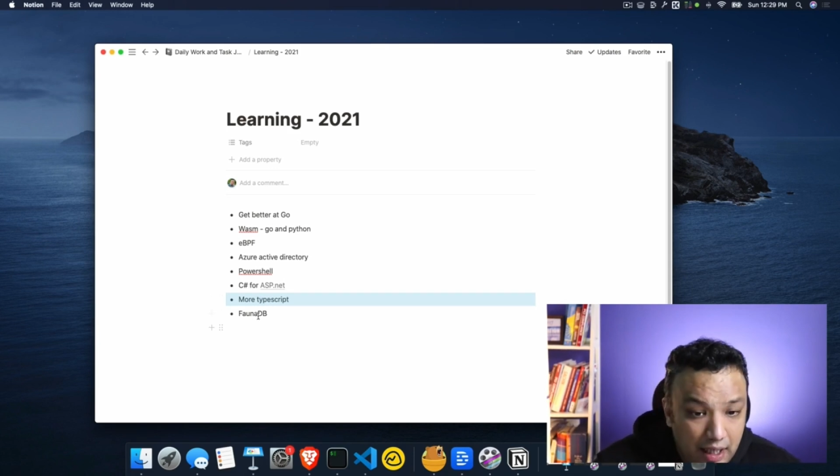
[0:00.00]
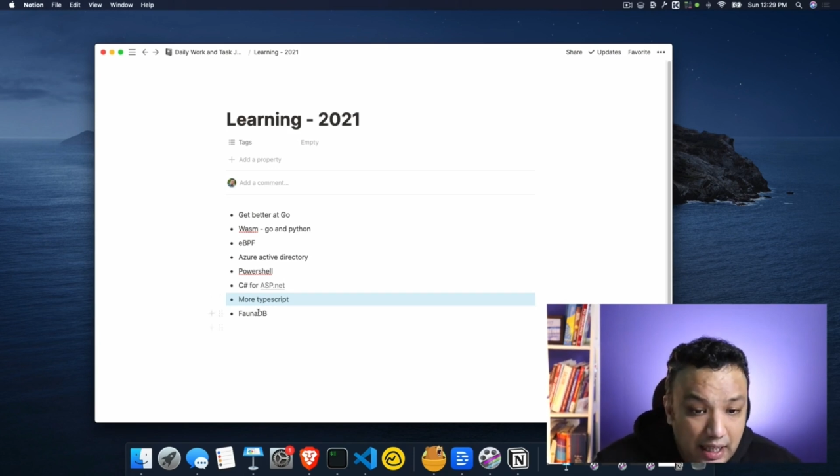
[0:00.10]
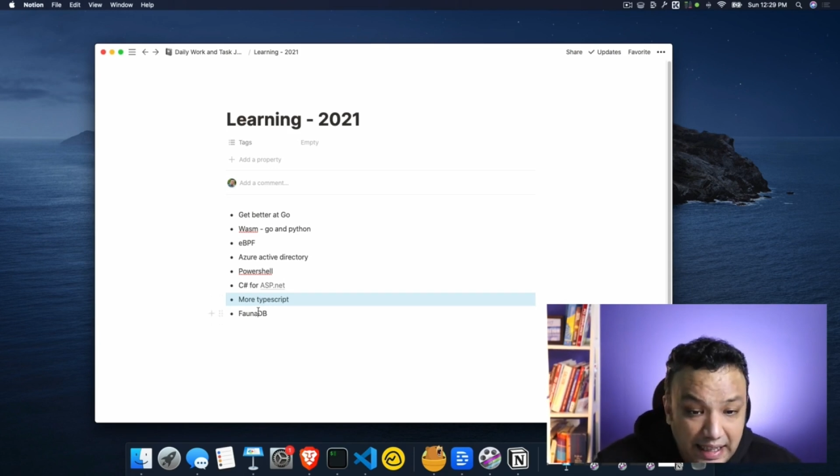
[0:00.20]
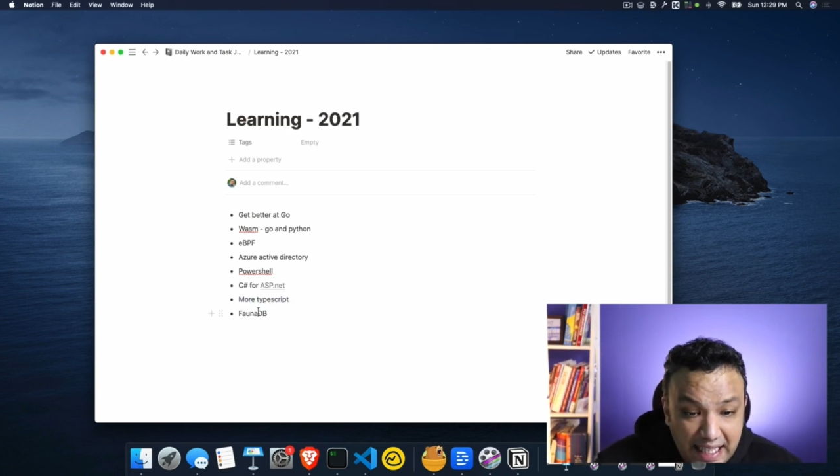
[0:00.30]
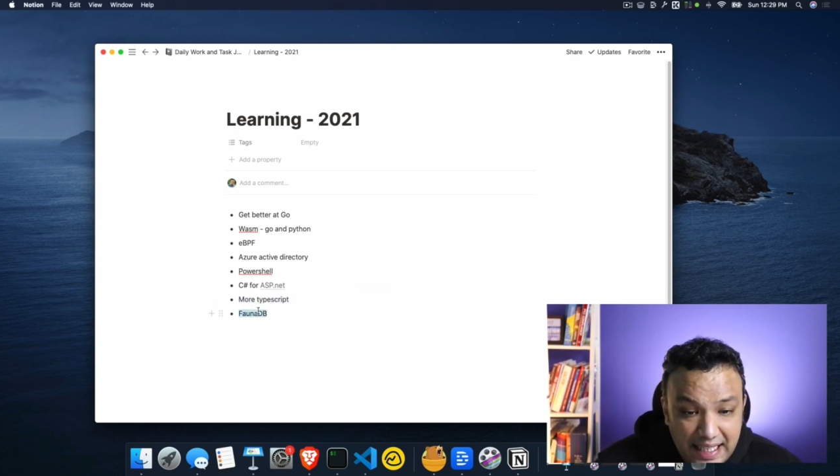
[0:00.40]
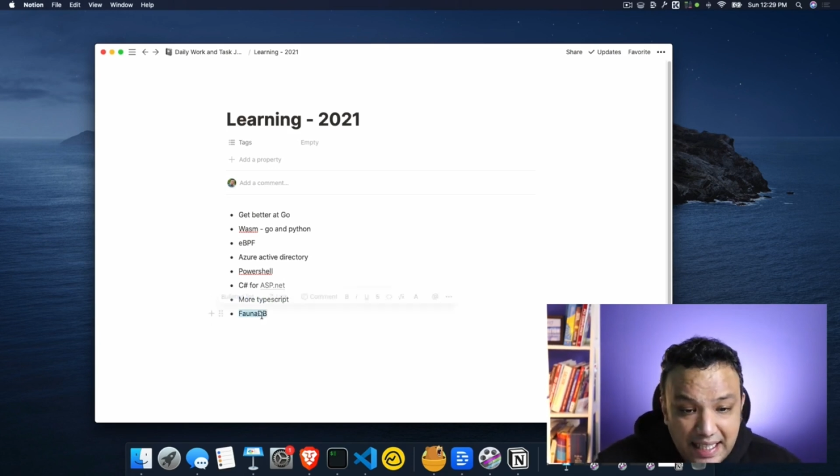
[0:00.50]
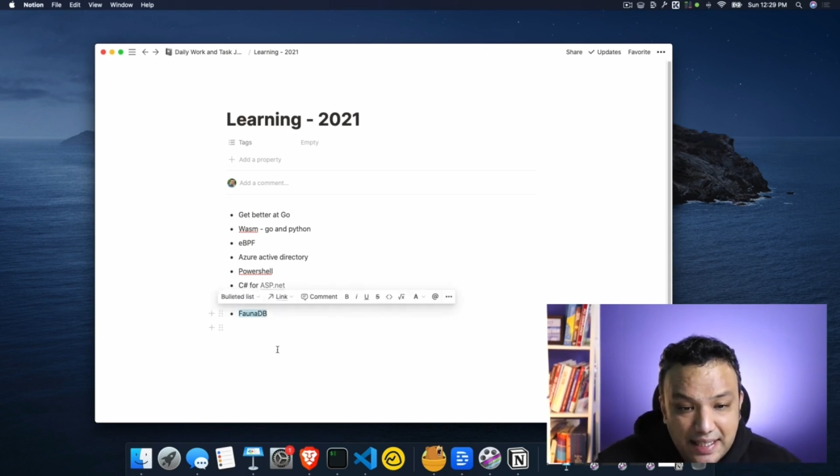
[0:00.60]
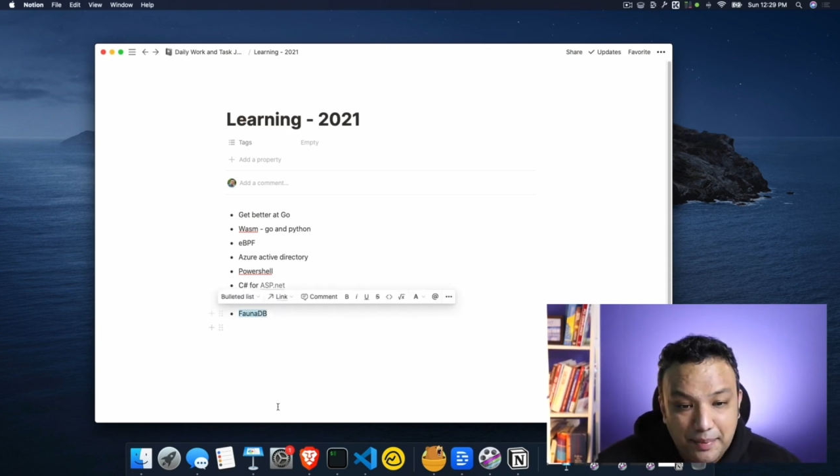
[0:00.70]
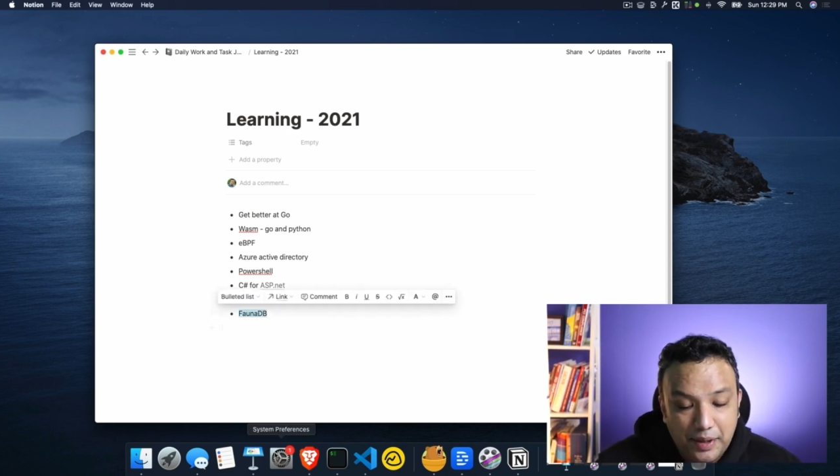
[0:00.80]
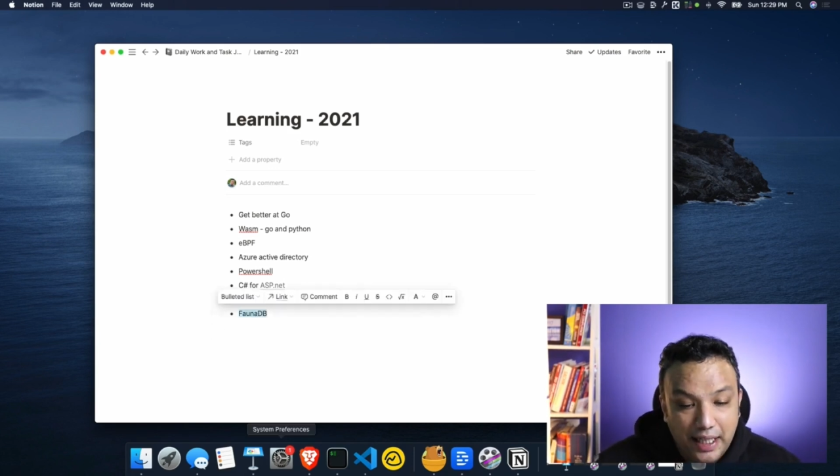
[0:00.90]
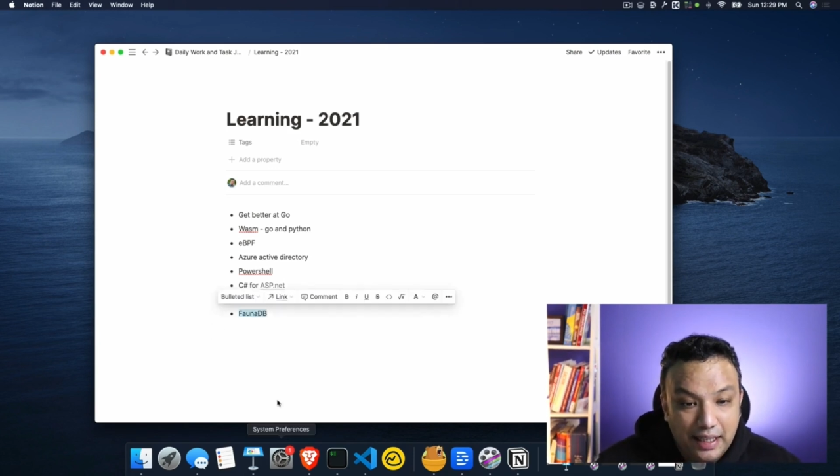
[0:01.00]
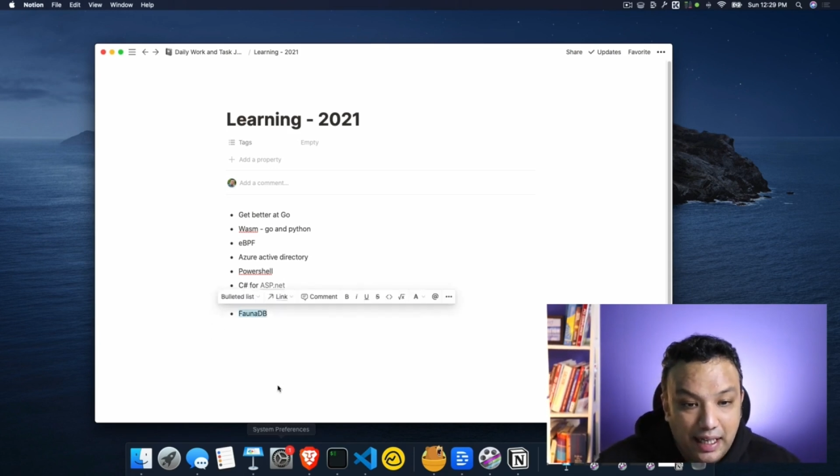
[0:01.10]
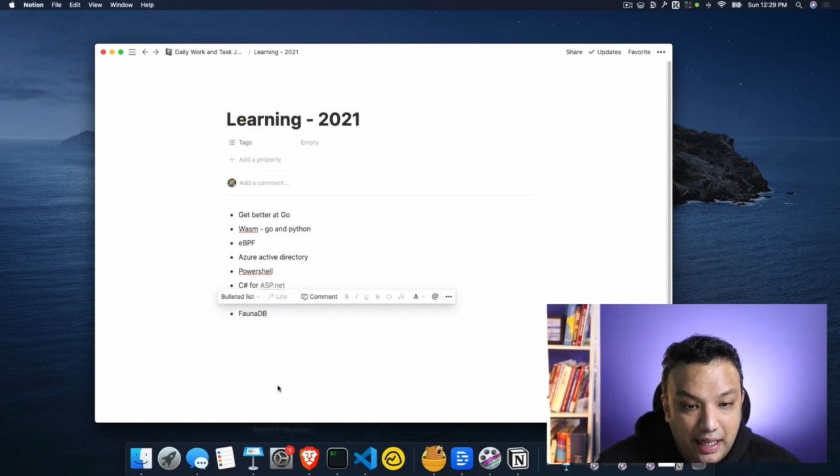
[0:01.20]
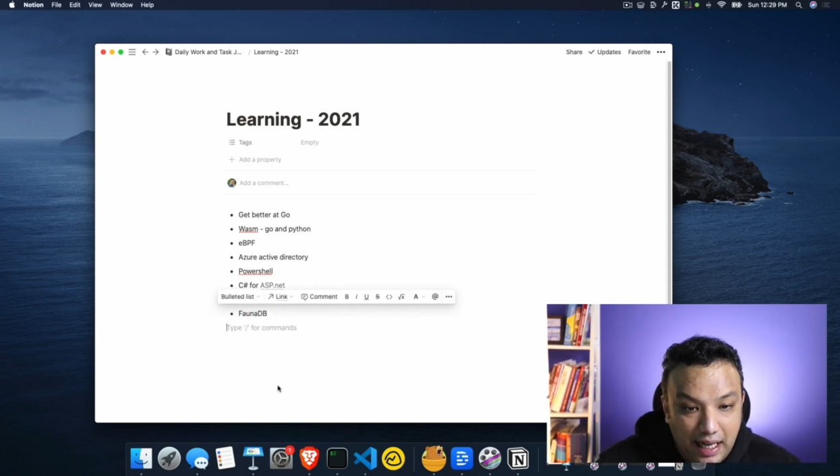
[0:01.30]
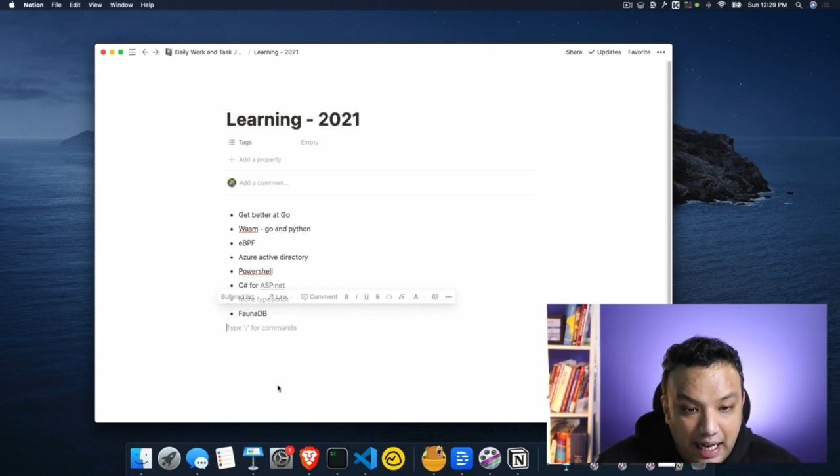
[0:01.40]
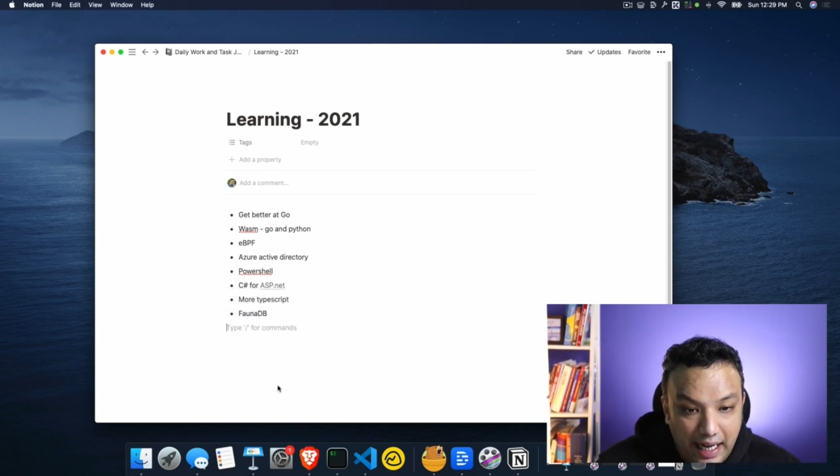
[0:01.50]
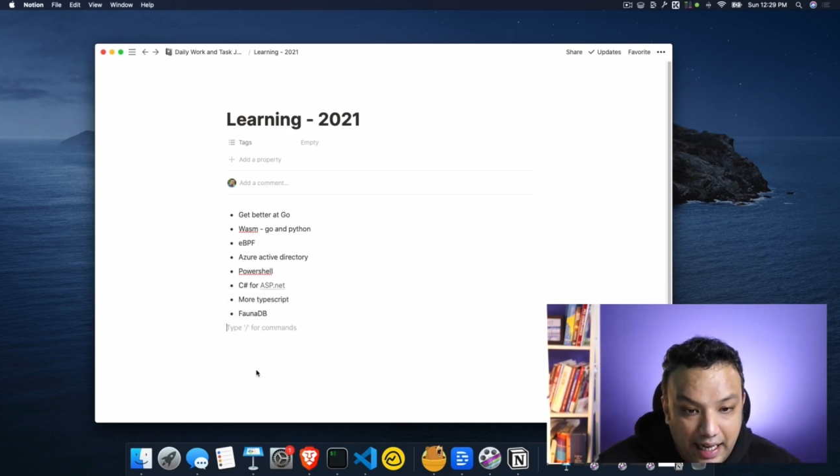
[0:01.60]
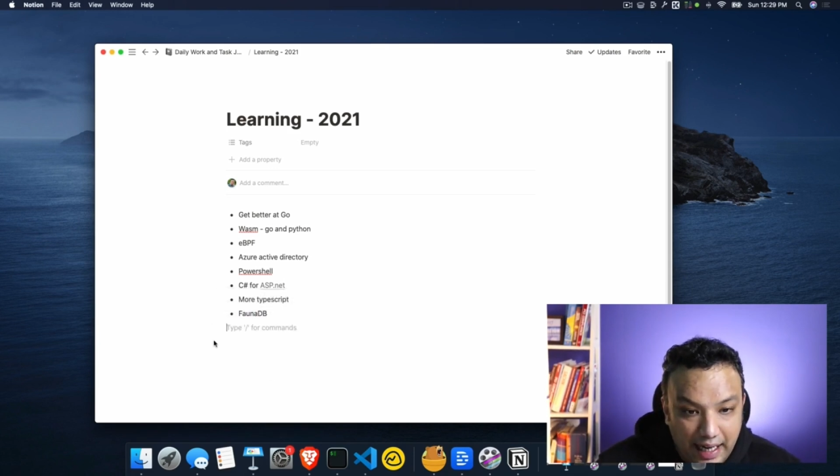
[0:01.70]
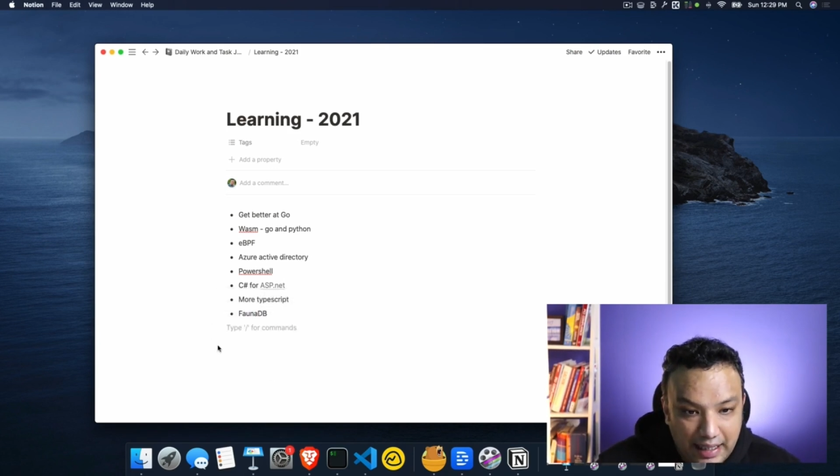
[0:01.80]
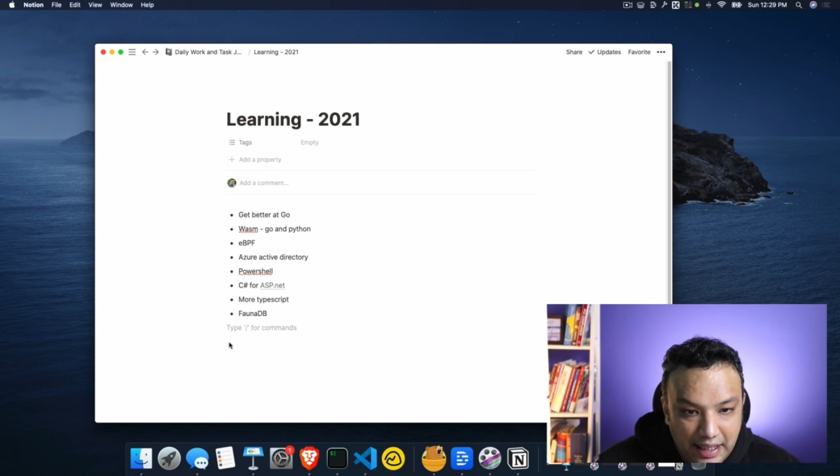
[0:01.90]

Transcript: This is something that has